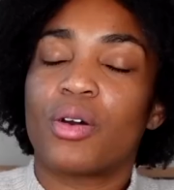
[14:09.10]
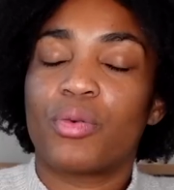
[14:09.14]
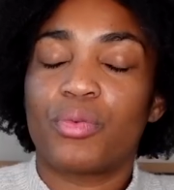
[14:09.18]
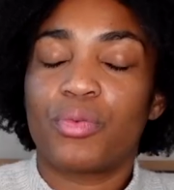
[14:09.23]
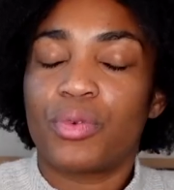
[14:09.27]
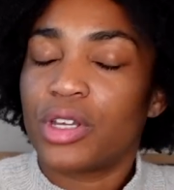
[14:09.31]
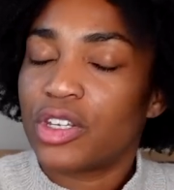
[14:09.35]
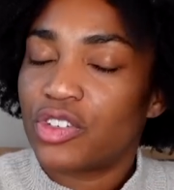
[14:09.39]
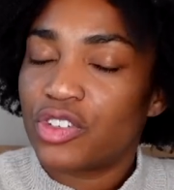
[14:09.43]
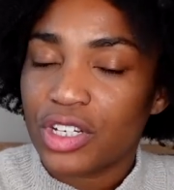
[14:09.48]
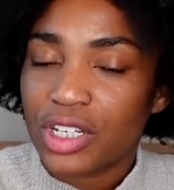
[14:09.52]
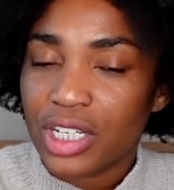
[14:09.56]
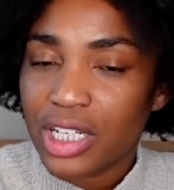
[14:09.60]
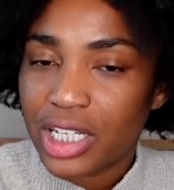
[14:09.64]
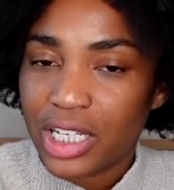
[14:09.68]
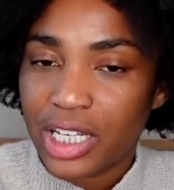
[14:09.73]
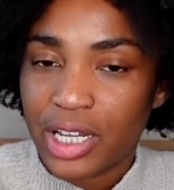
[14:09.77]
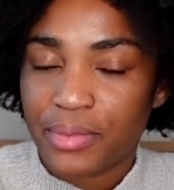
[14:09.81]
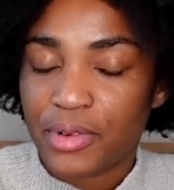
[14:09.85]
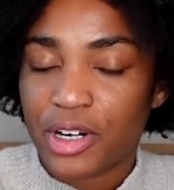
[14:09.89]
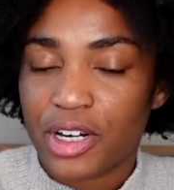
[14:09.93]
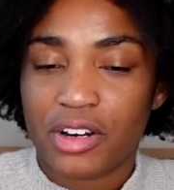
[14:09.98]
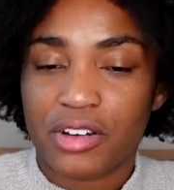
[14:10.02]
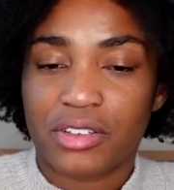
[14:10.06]
We shouldn't
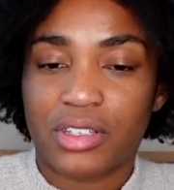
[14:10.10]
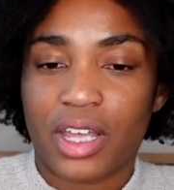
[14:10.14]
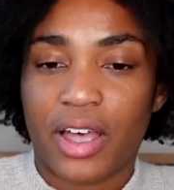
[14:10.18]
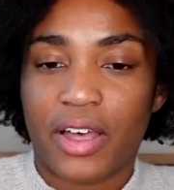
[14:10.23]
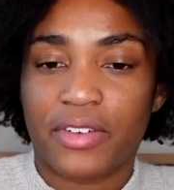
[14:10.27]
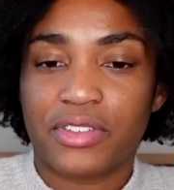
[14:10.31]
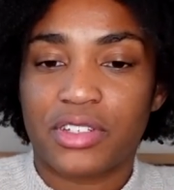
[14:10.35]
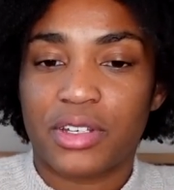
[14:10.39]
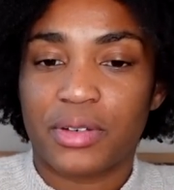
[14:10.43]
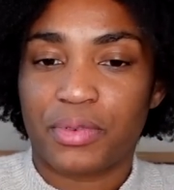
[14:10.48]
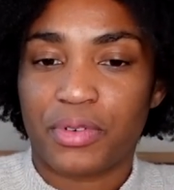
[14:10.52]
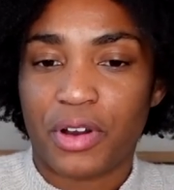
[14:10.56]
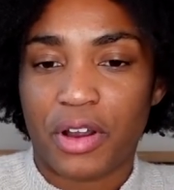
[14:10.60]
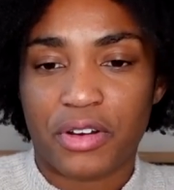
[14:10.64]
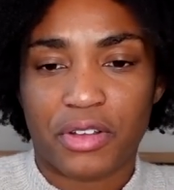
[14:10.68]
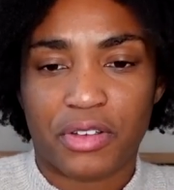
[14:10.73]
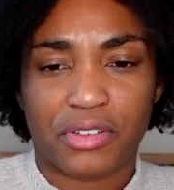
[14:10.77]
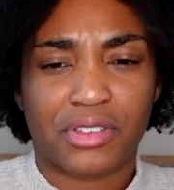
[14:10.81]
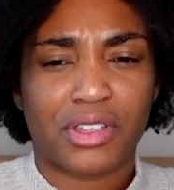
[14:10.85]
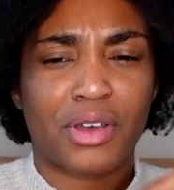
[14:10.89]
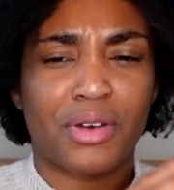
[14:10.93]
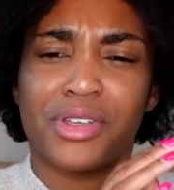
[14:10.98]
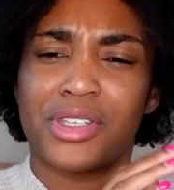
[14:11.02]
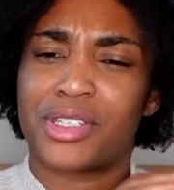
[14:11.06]
limit ourselves to
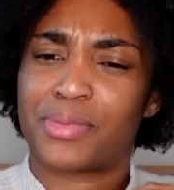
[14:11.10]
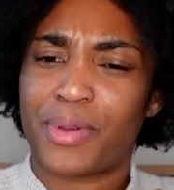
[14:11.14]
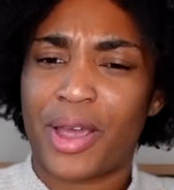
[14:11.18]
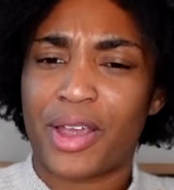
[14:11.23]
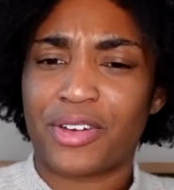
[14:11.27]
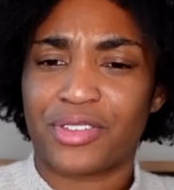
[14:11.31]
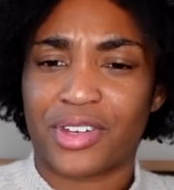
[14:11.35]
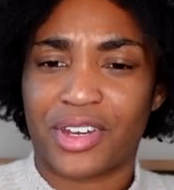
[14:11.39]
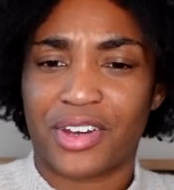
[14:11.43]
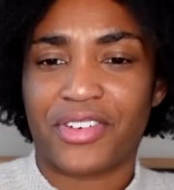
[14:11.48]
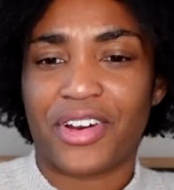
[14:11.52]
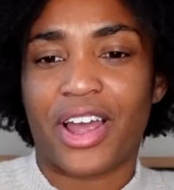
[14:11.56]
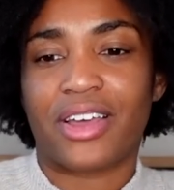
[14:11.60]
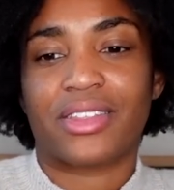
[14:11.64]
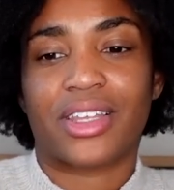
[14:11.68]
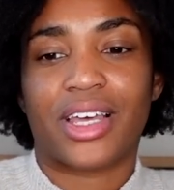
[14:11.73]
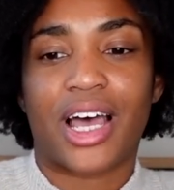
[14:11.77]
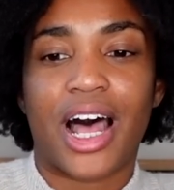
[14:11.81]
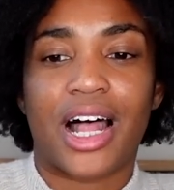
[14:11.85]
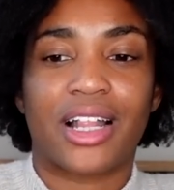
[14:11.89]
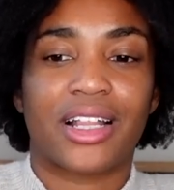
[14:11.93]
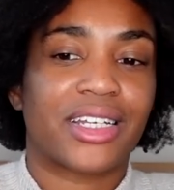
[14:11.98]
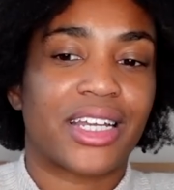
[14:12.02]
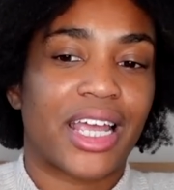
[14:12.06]
produce though, especially around the
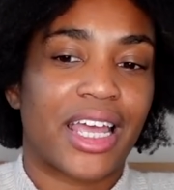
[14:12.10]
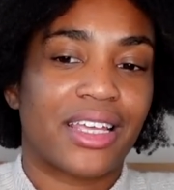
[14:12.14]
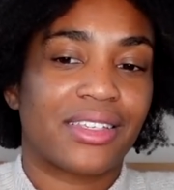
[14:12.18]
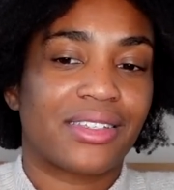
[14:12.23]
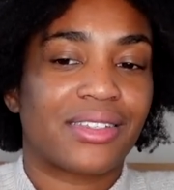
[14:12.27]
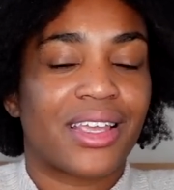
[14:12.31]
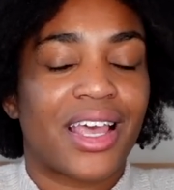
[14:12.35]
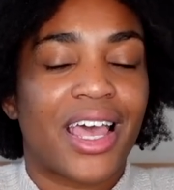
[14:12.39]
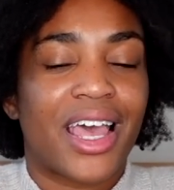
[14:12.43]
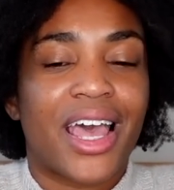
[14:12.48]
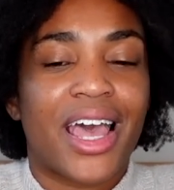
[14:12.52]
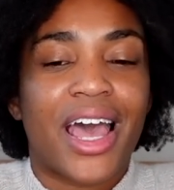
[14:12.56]
holidays.